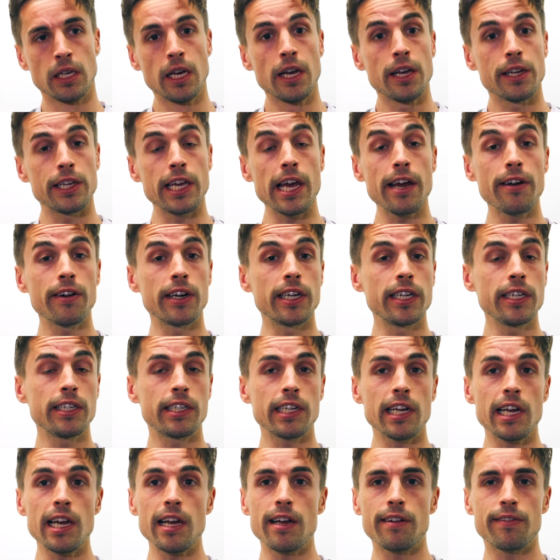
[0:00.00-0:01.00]
Yeah, it is.
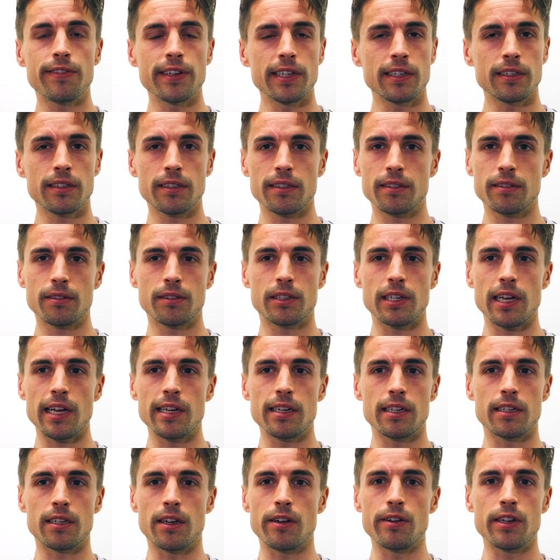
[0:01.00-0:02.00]
Yeah, I think saying
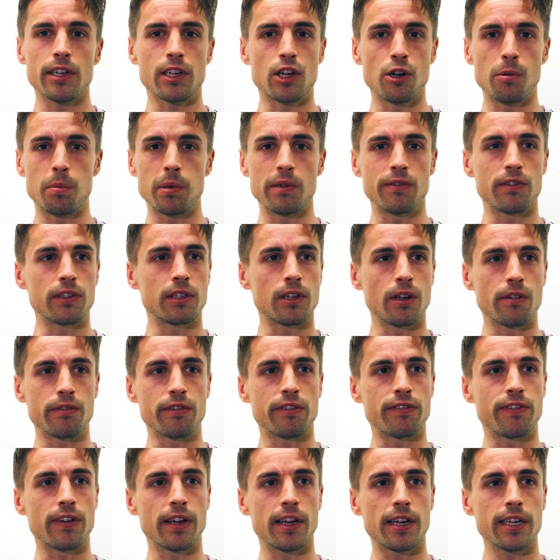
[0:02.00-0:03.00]
there's only a couple of us over
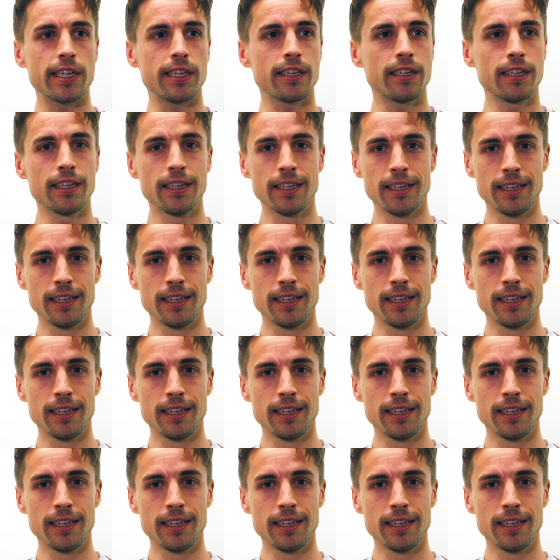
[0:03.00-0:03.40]
30.